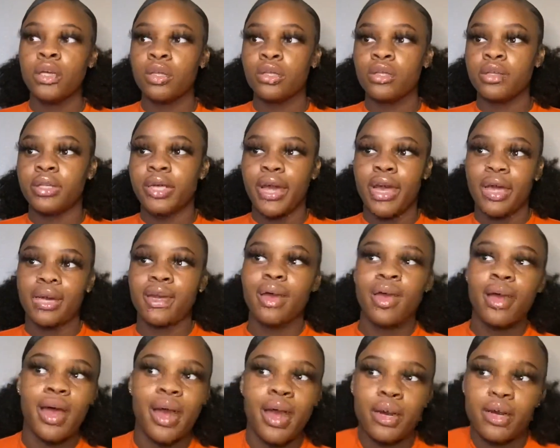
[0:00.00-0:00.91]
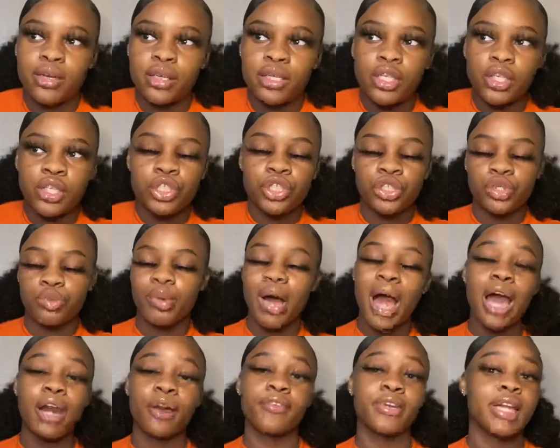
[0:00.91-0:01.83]
that had an issue, but
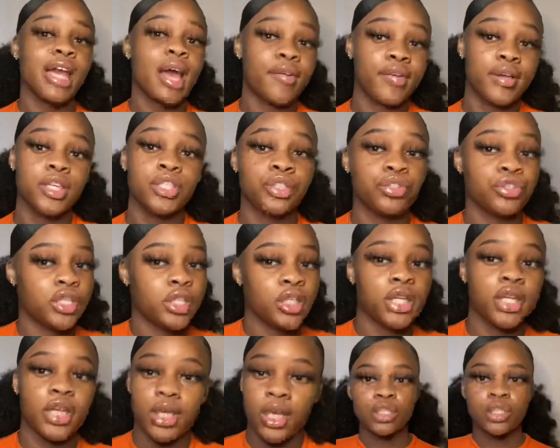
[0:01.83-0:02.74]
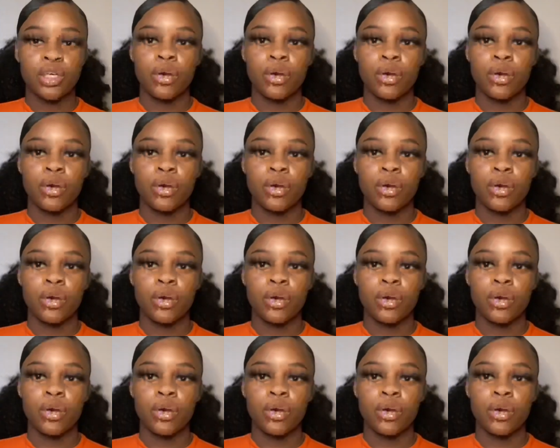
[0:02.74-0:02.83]
I didn't really have an issue, she did.